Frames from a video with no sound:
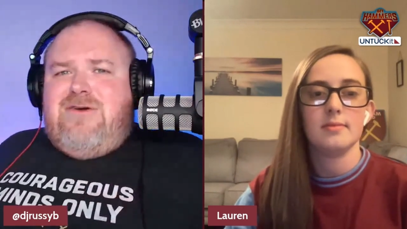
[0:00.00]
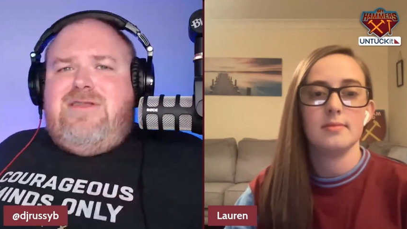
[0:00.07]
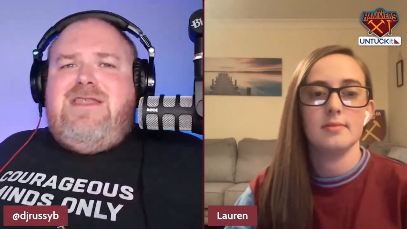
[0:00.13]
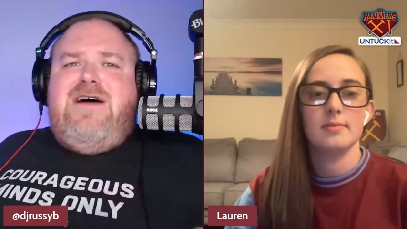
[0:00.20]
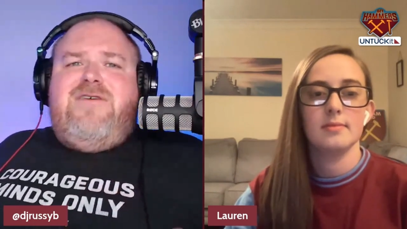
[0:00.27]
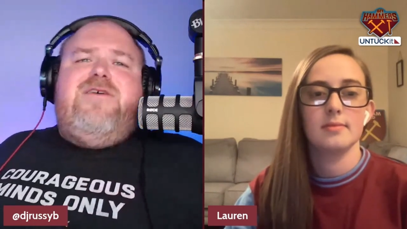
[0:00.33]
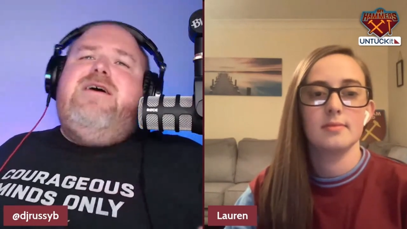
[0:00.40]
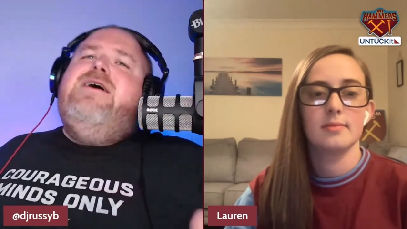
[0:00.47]

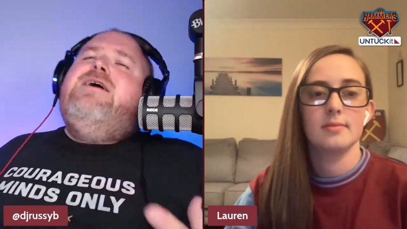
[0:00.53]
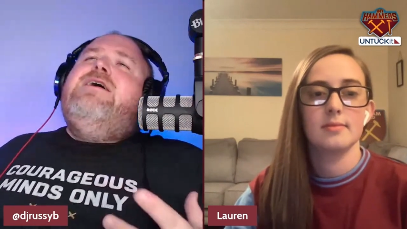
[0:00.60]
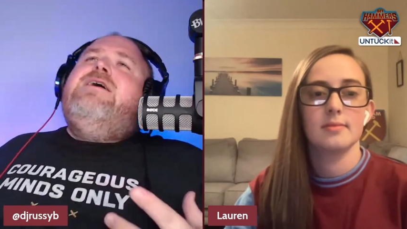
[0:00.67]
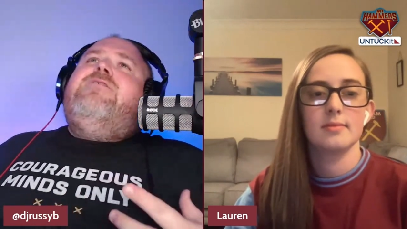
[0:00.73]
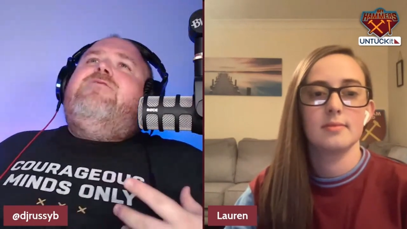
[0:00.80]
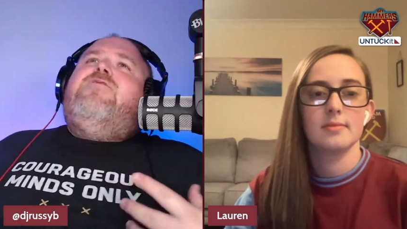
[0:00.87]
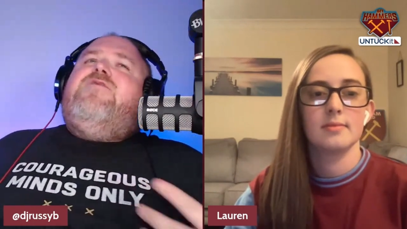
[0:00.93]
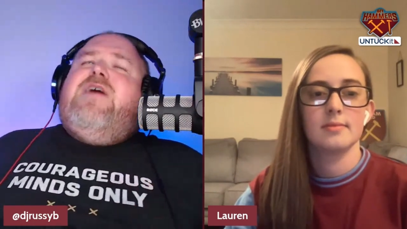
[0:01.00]
Speaker 1: Another
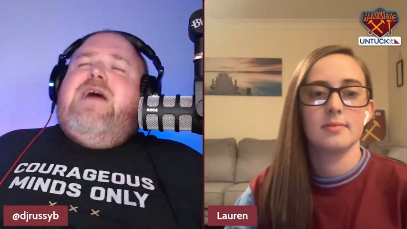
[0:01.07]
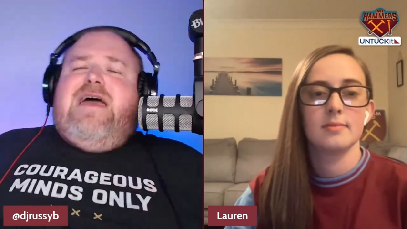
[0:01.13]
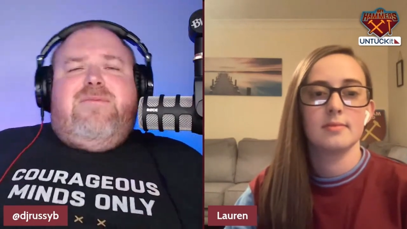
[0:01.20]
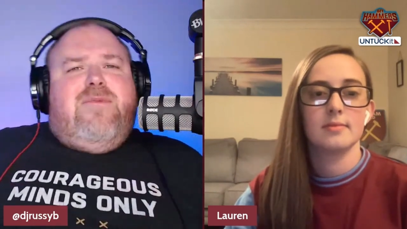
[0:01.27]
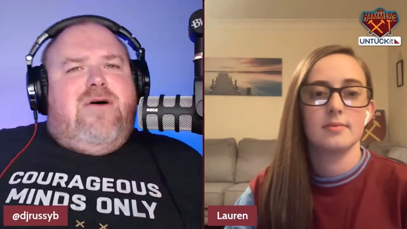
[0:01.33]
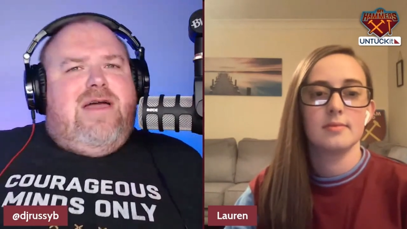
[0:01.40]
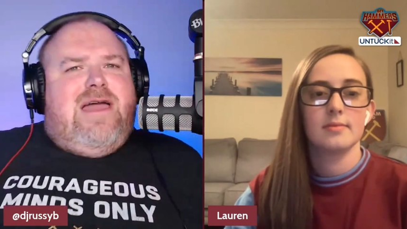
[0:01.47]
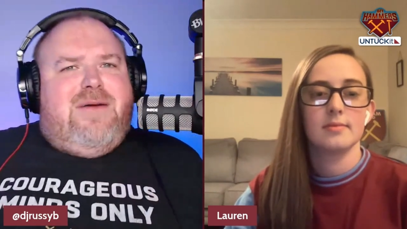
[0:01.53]
fan,
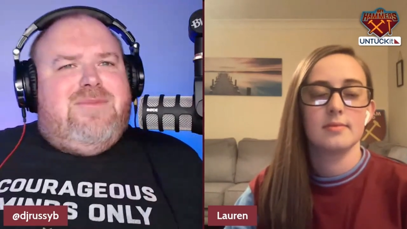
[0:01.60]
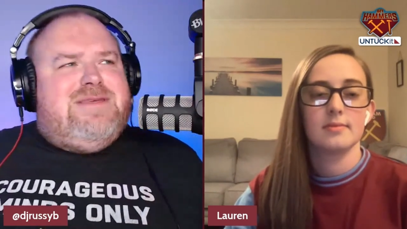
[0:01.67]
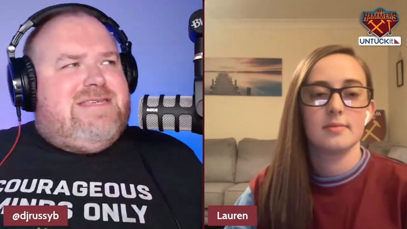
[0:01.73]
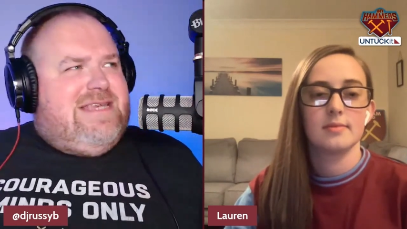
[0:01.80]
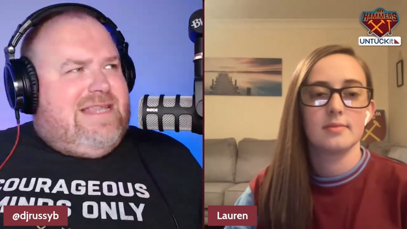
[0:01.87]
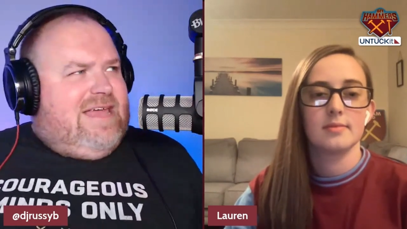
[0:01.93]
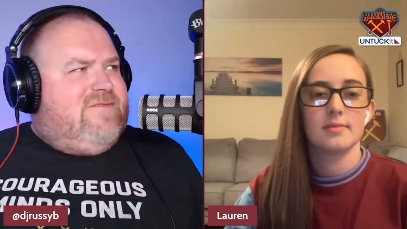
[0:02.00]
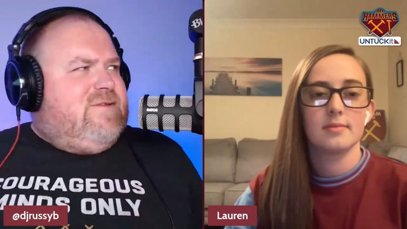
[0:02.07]
My Hammers
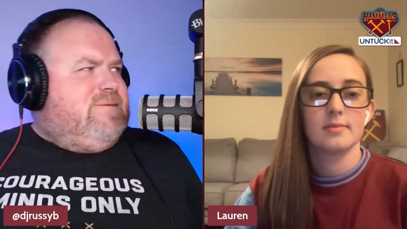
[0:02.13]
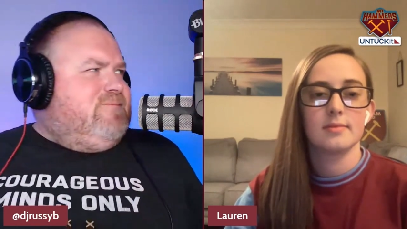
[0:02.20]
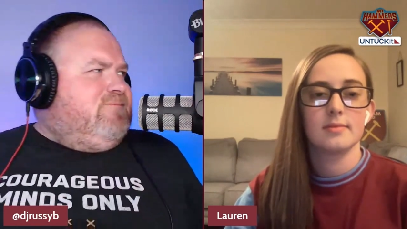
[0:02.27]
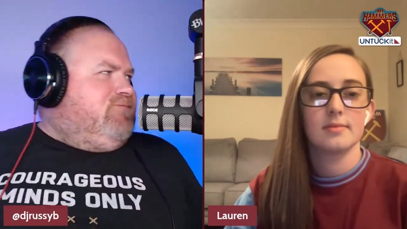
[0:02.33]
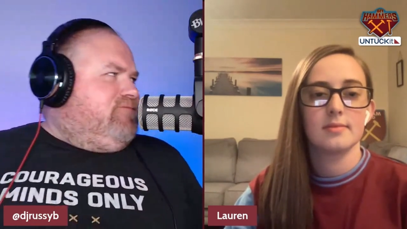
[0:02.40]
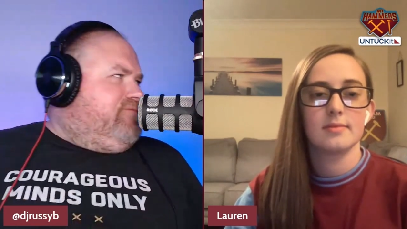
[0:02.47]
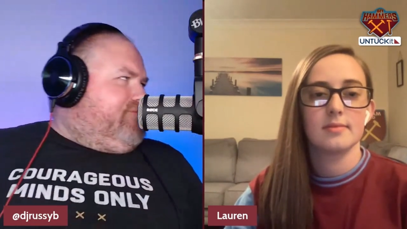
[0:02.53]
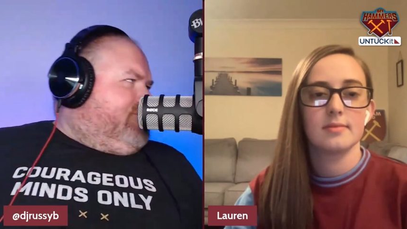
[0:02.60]

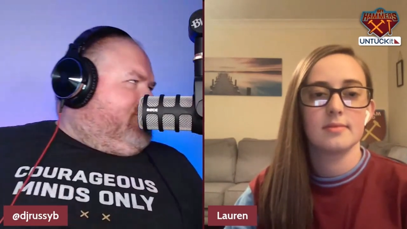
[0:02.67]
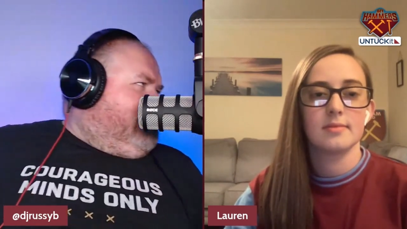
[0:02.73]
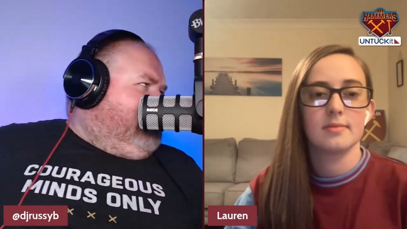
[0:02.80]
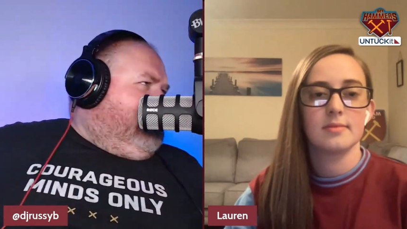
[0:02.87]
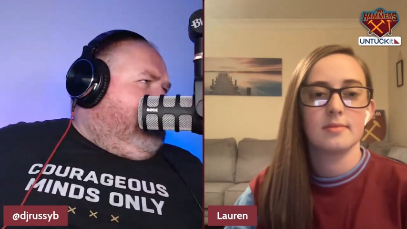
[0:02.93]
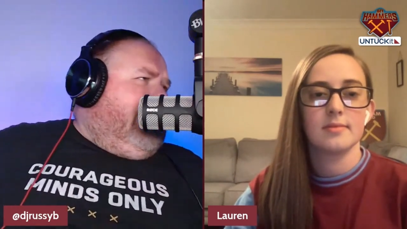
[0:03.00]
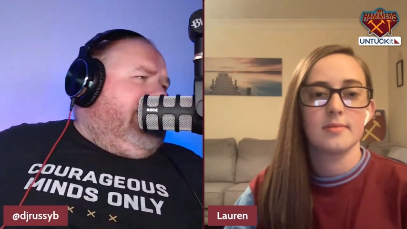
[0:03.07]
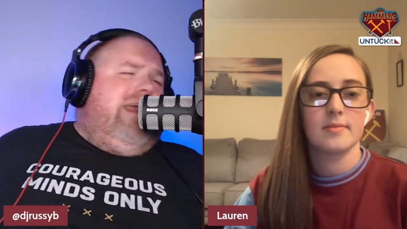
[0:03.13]
eleven.
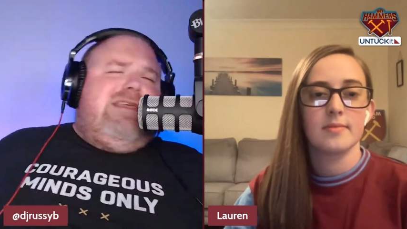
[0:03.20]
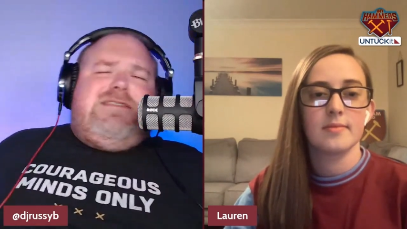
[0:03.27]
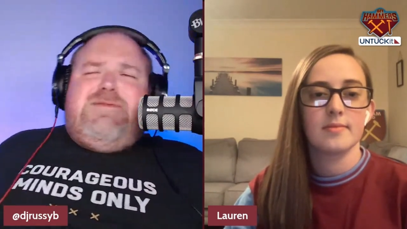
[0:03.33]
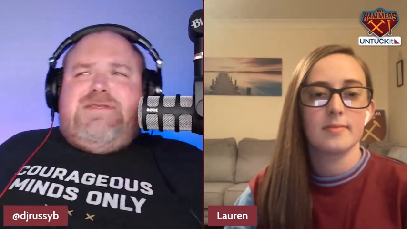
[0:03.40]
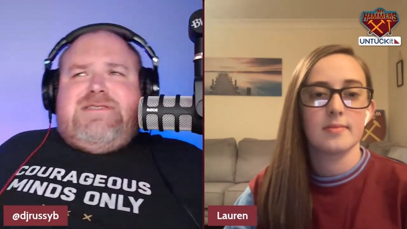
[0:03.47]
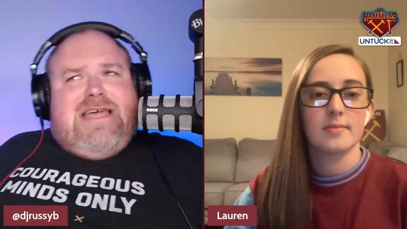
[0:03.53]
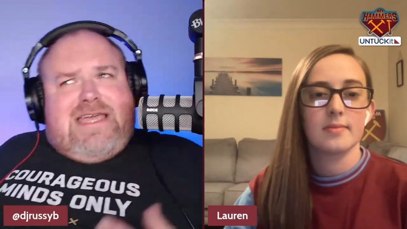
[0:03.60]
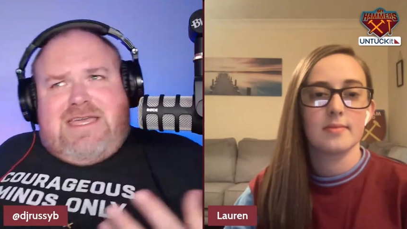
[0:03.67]
It's,
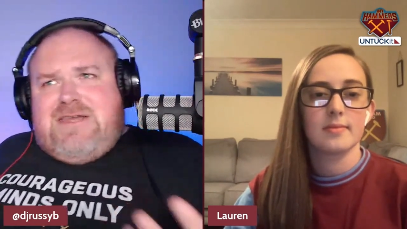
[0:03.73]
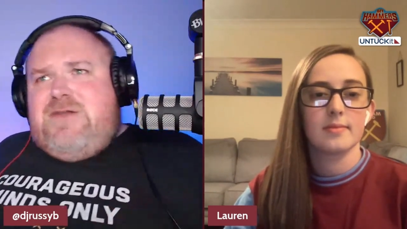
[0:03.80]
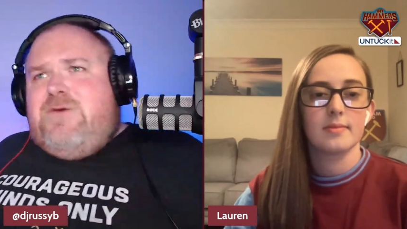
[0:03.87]
it's taken